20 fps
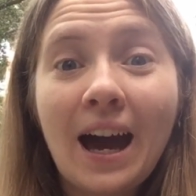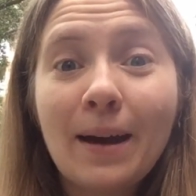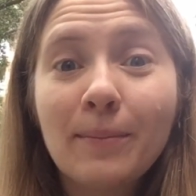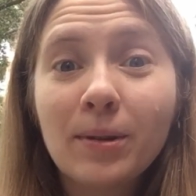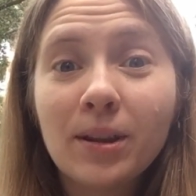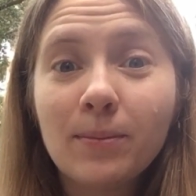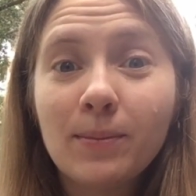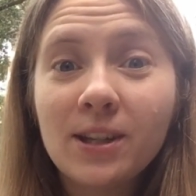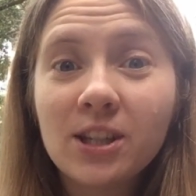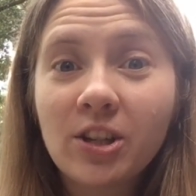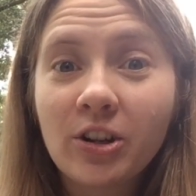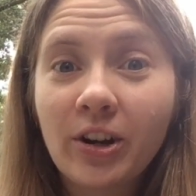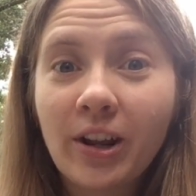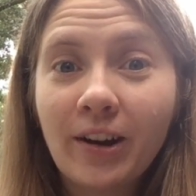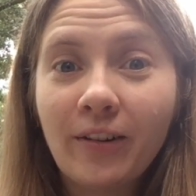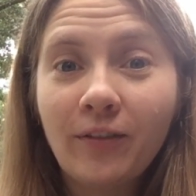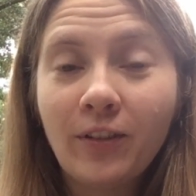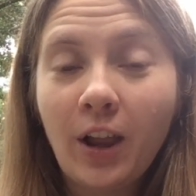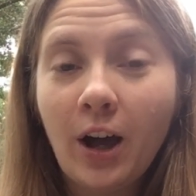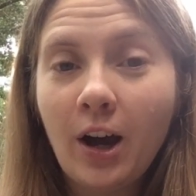I'm going to be starting
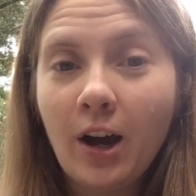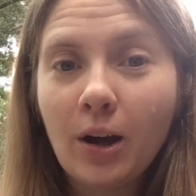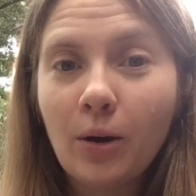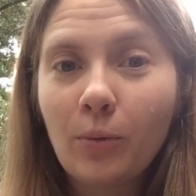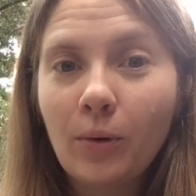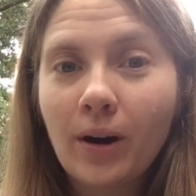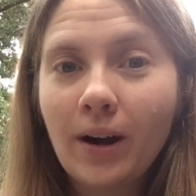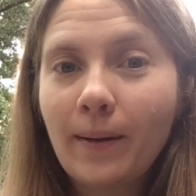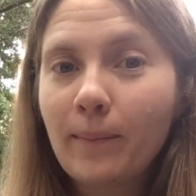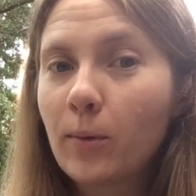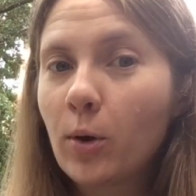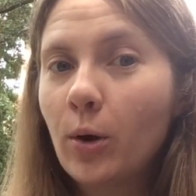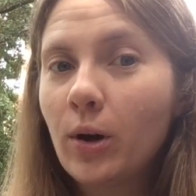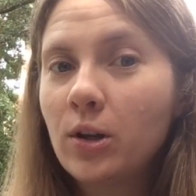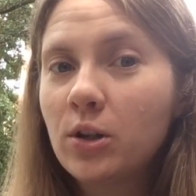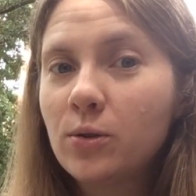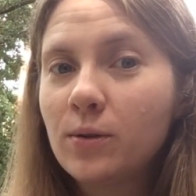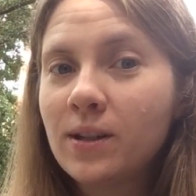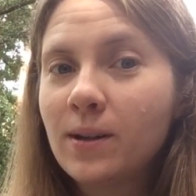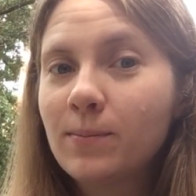a vlog where I'm going
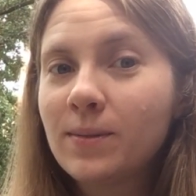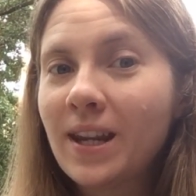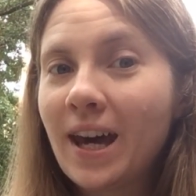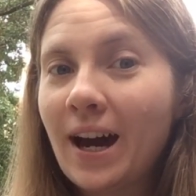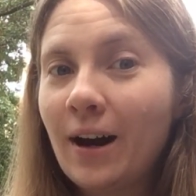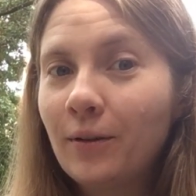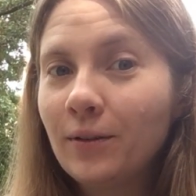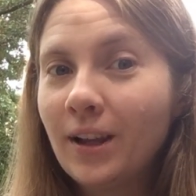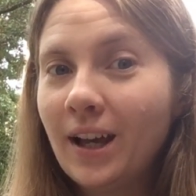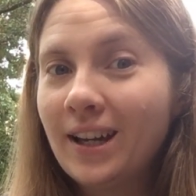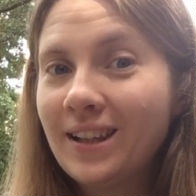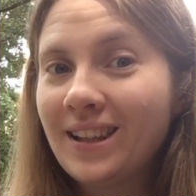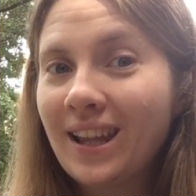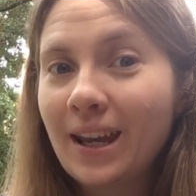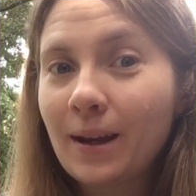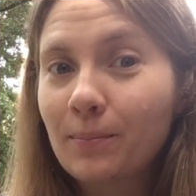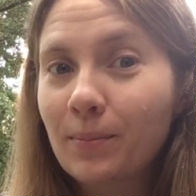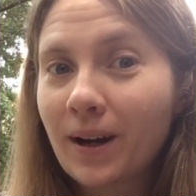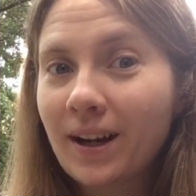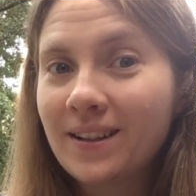to attempt to outline
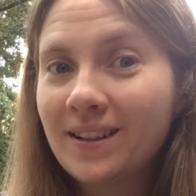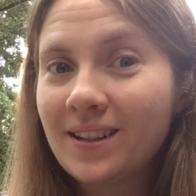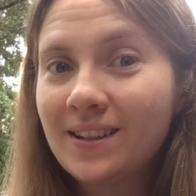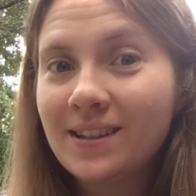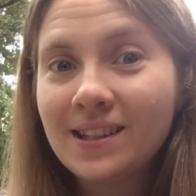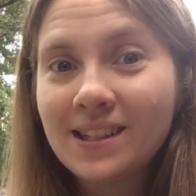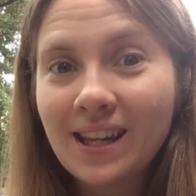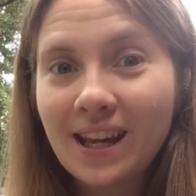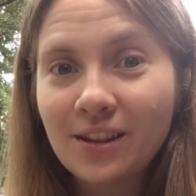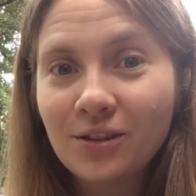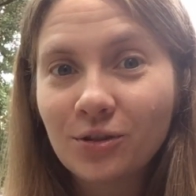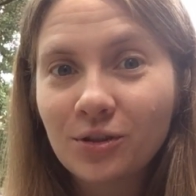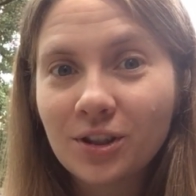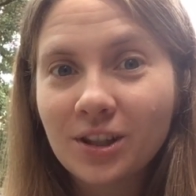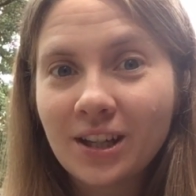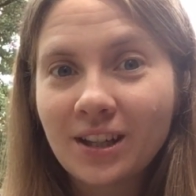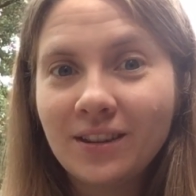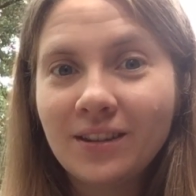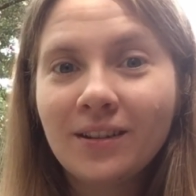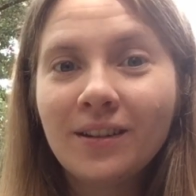like Brandon
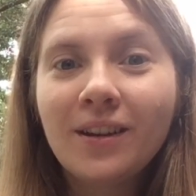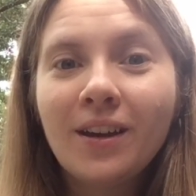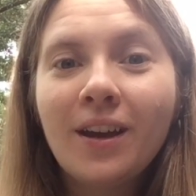Sanderson.